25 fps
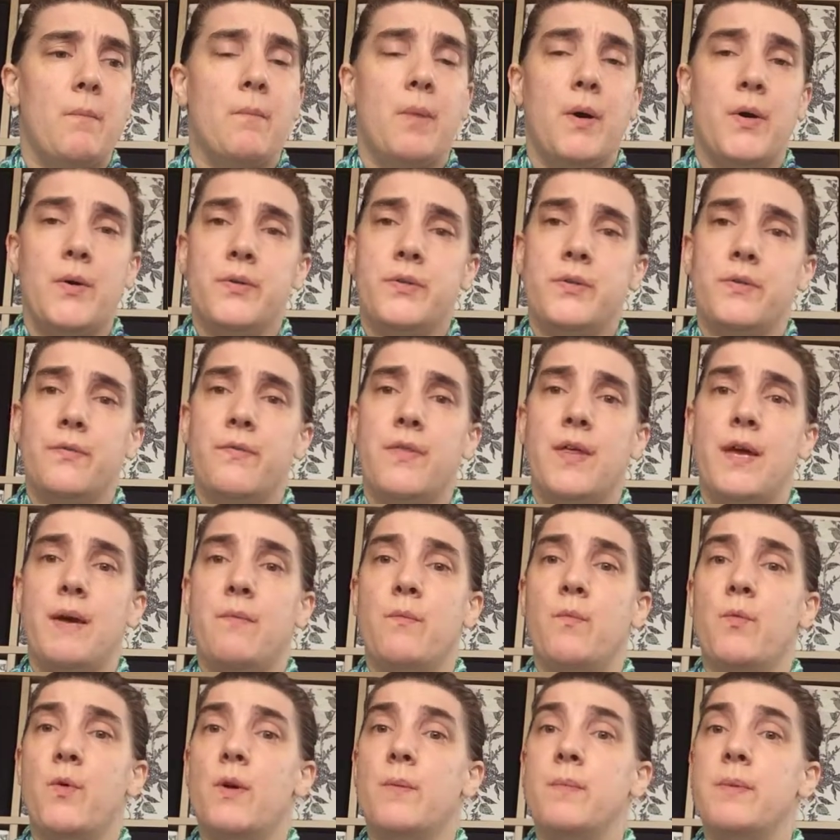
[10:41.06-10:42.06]
Both of
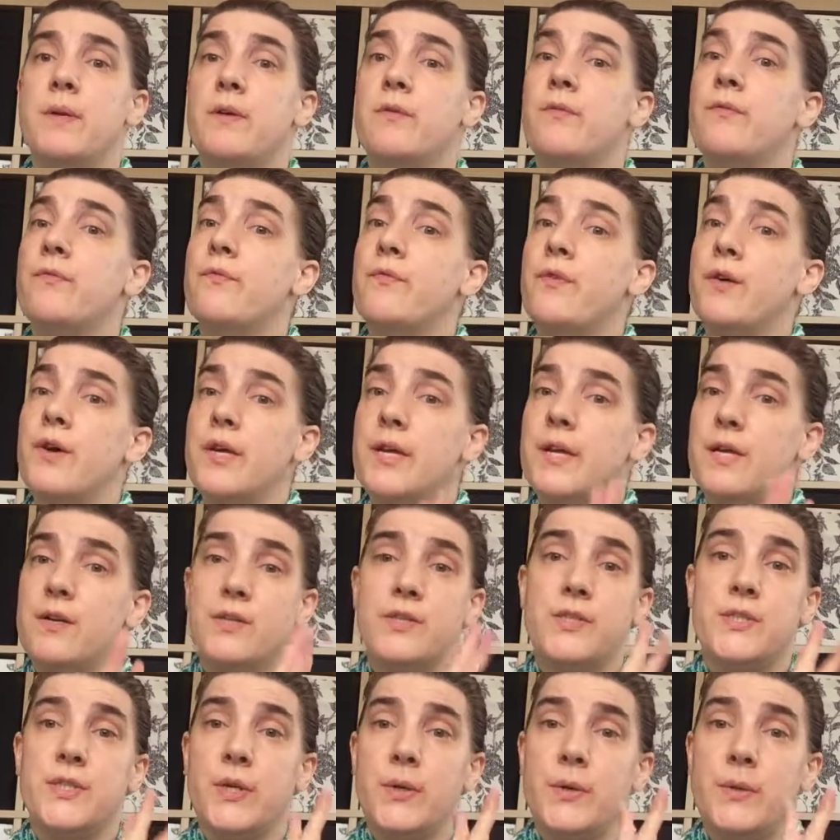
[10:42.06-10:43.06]
them will be 4
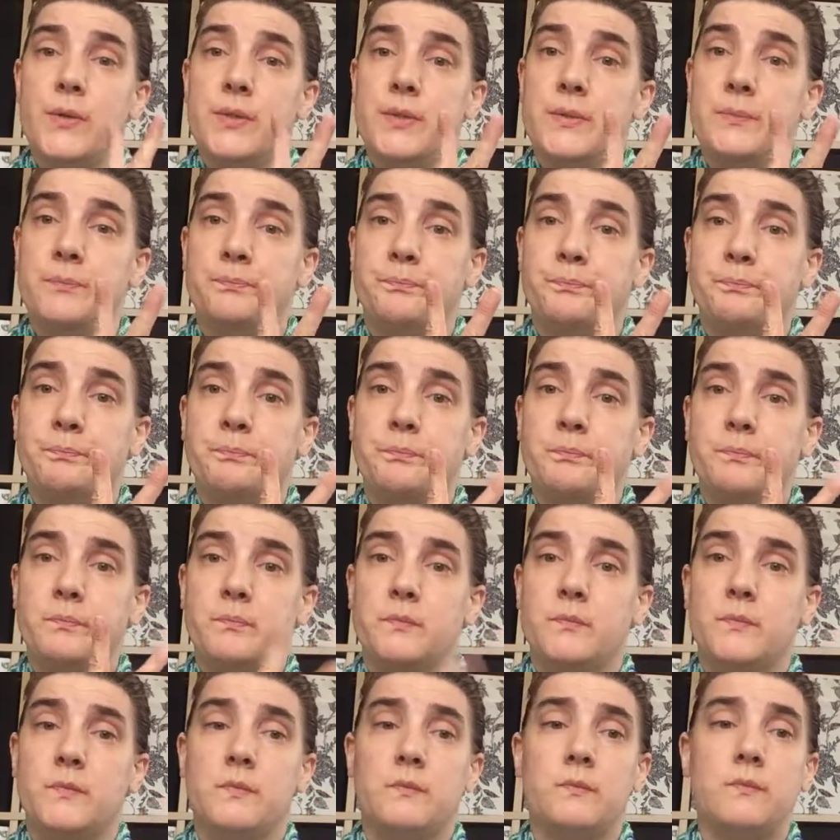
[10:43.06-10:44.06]
years old,
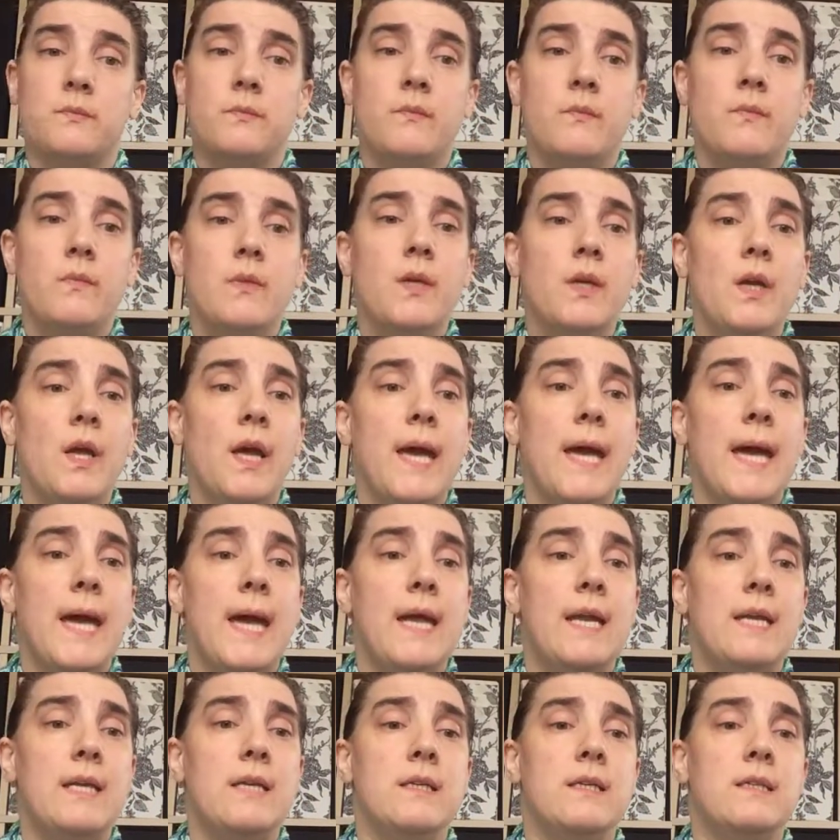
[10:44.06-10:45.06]

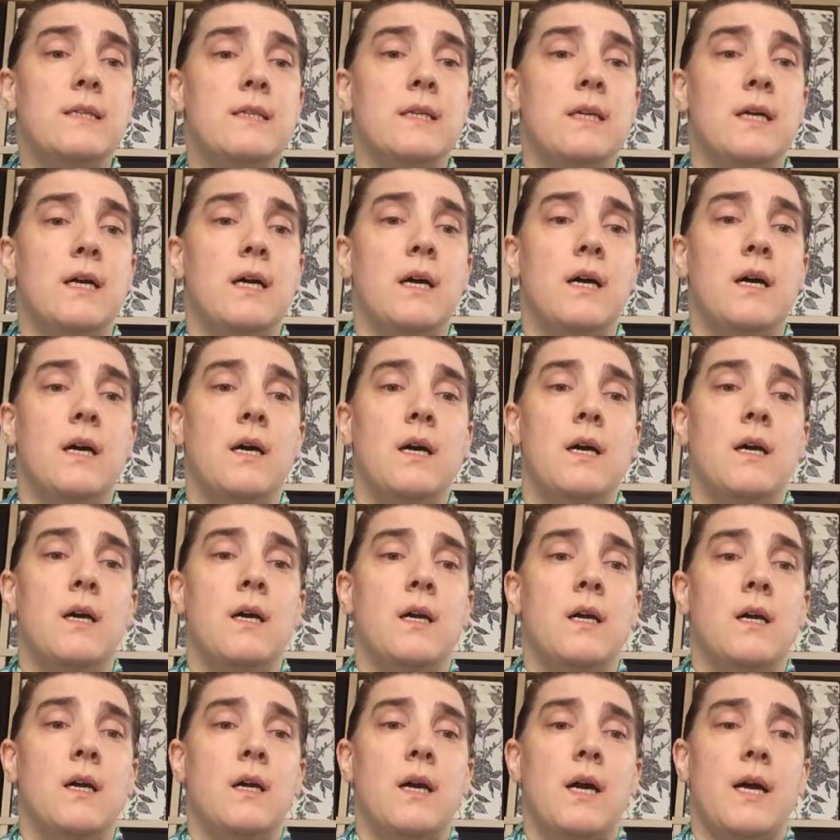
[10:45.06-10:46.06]
and
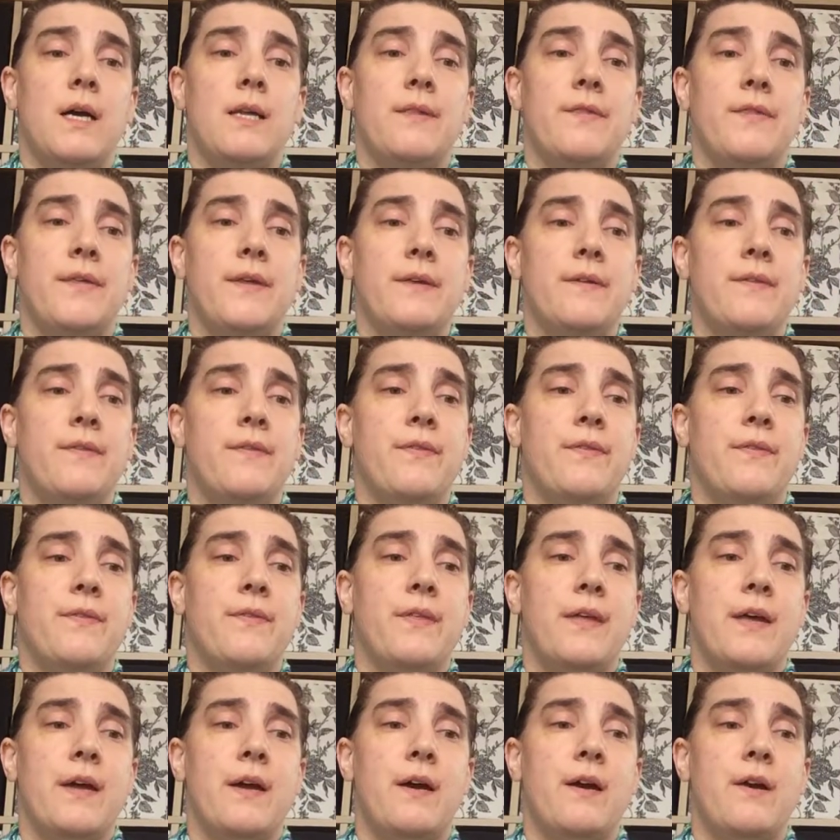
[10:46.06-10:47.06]
I think
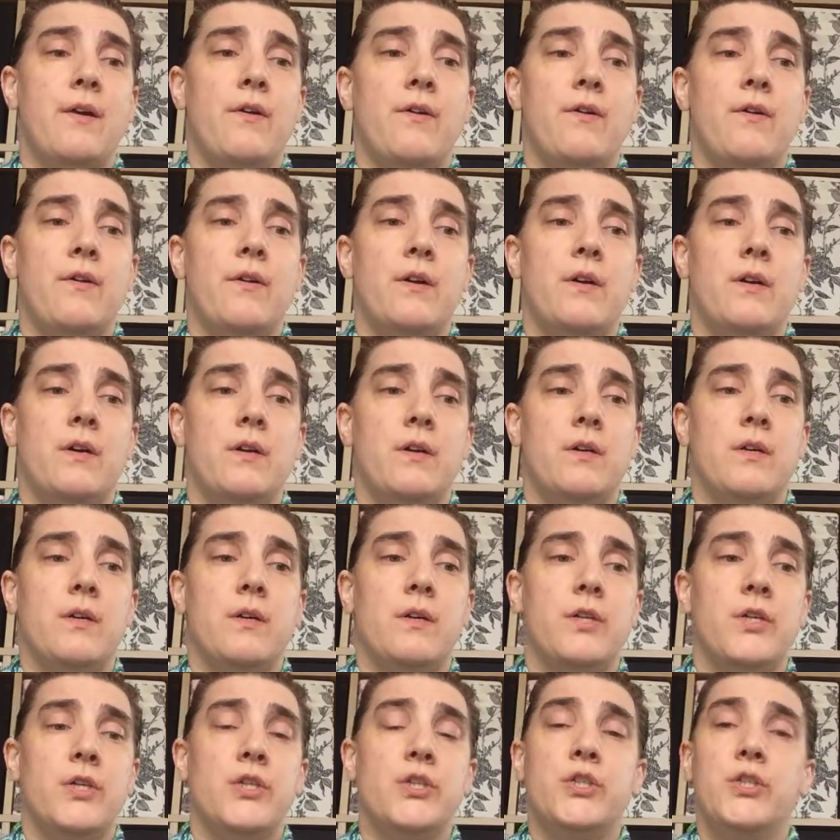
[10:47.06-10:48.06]
their
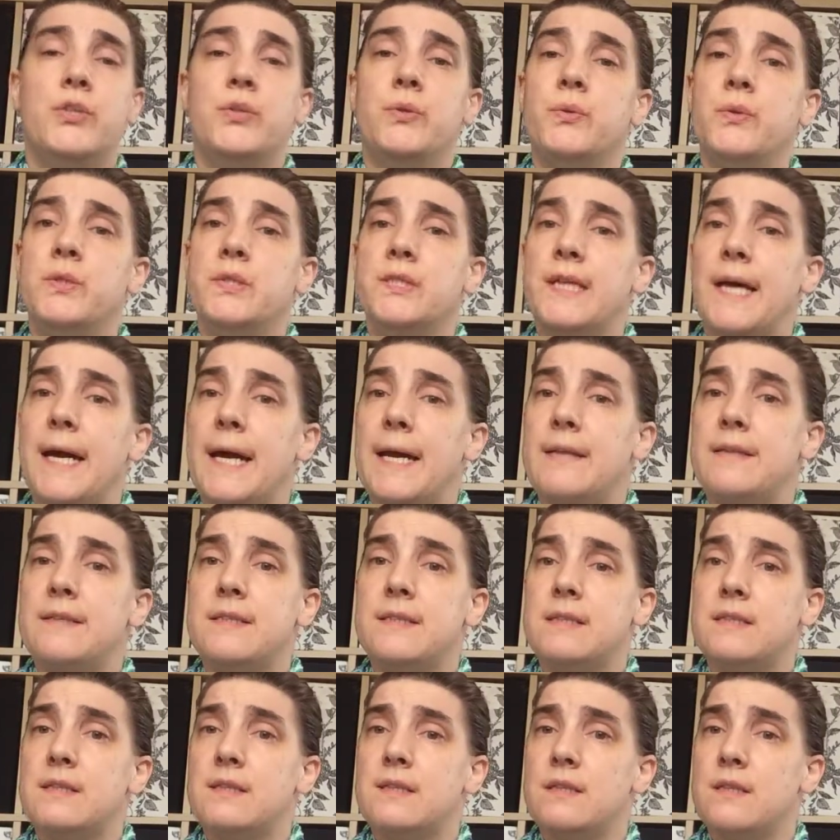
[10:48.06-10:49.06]
shoe size
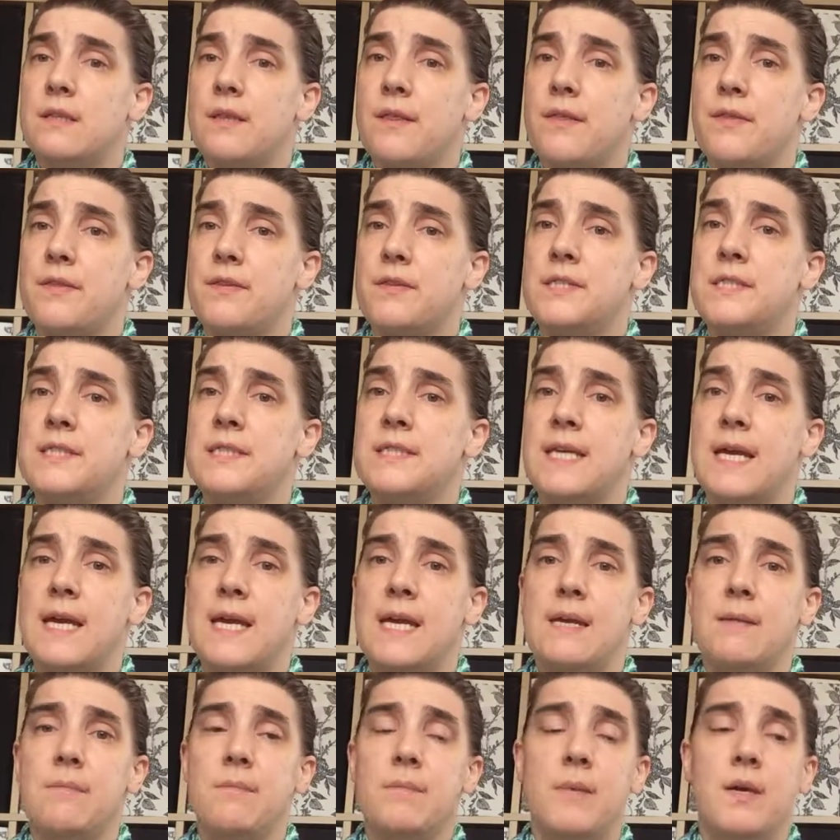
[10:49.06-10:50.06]
is the
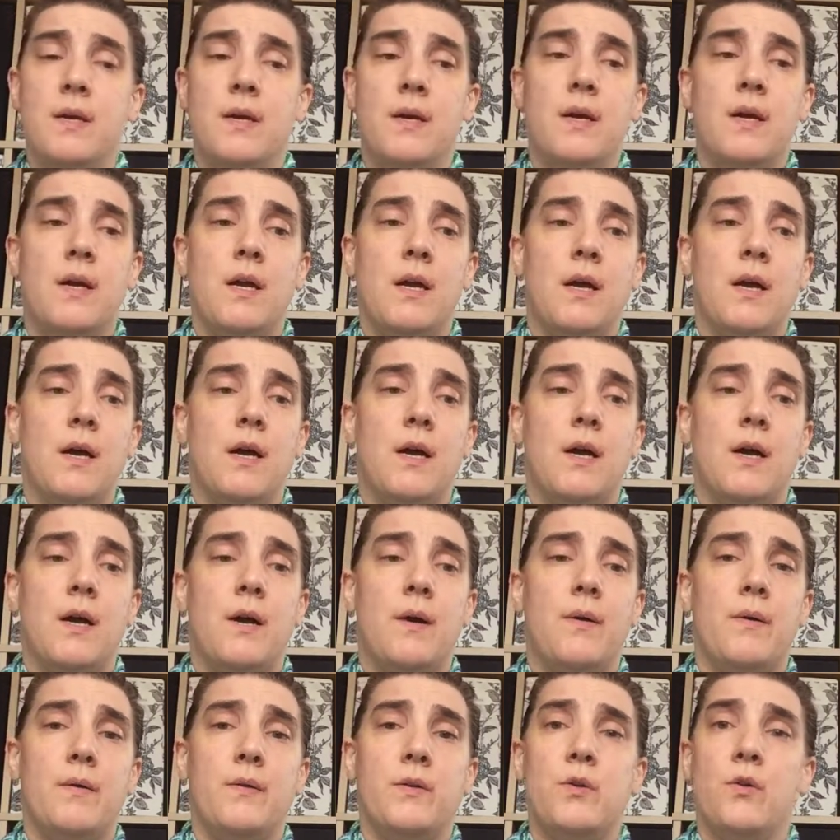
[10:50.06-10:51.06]
same,
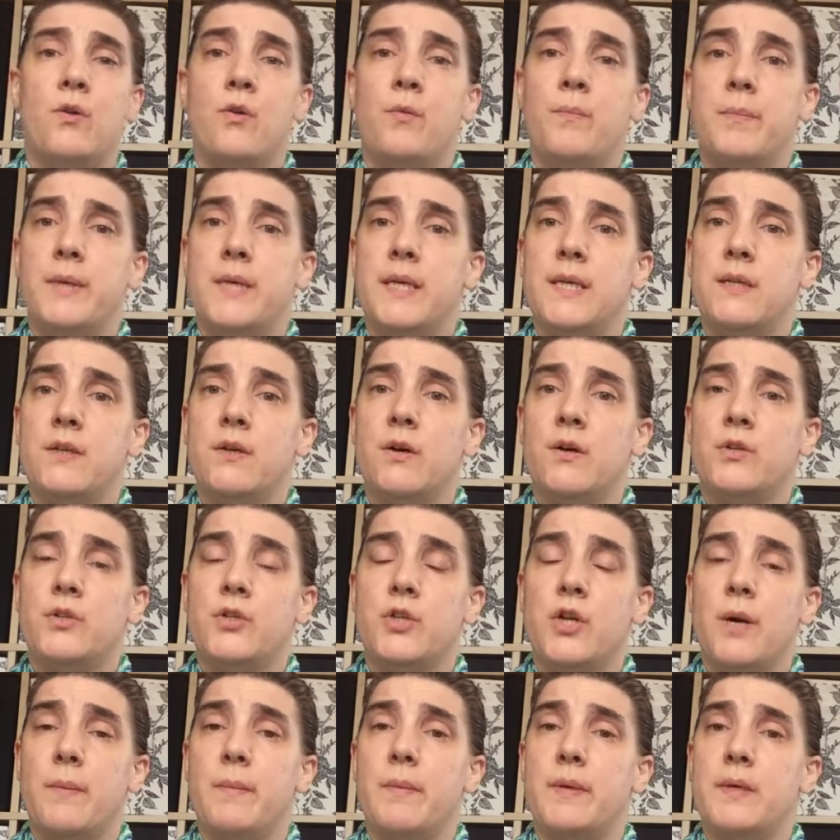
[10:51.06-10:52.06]
European or
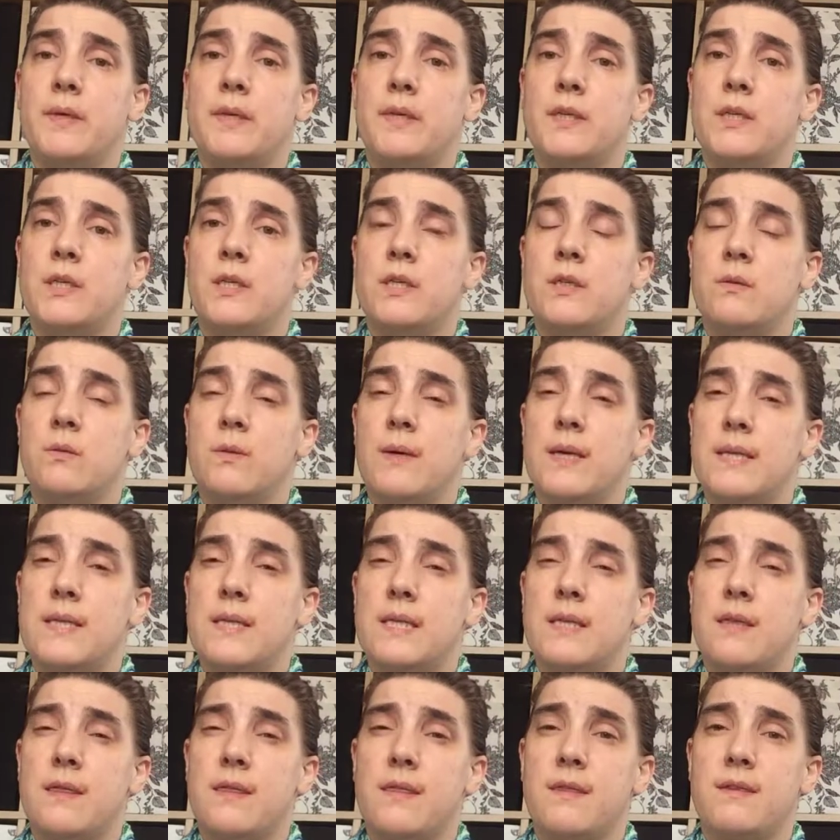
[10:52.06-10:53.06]
German
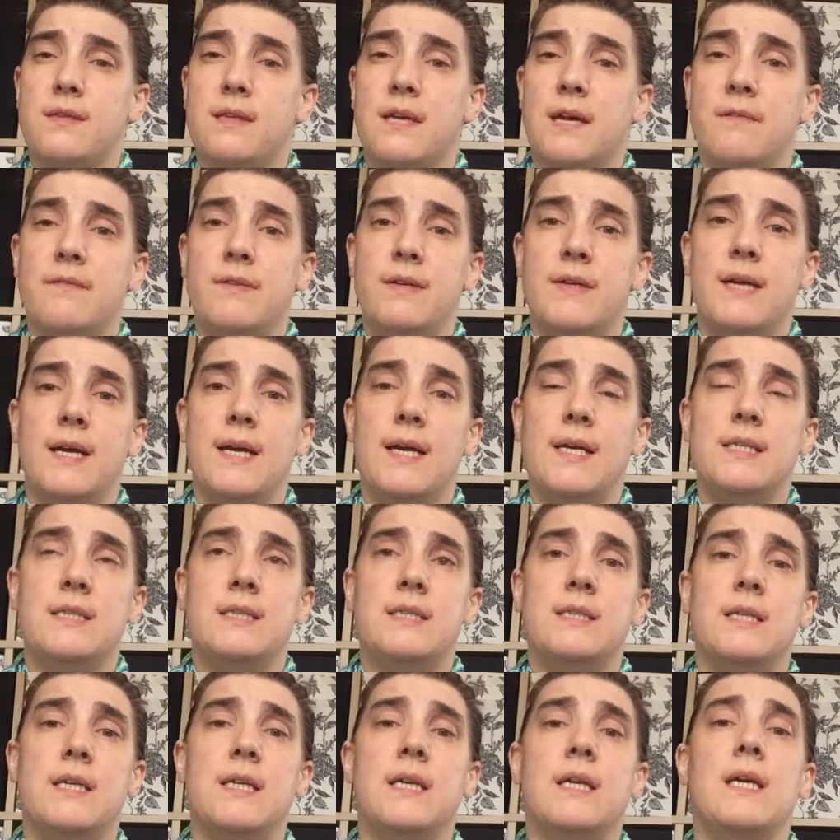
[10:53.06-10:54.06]
27, I
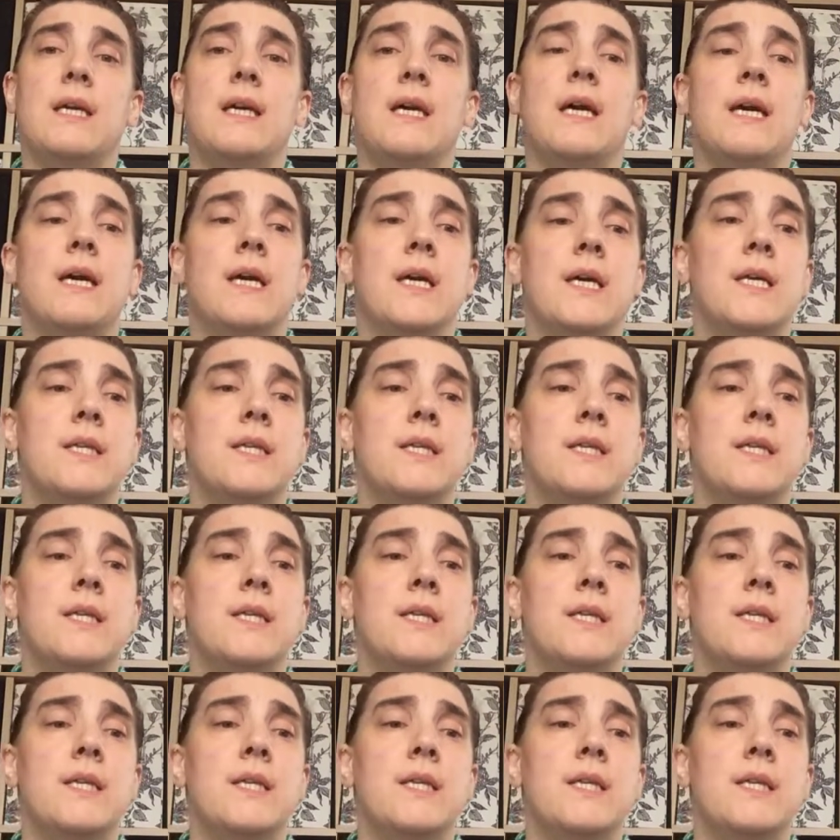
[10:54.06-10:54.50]
think.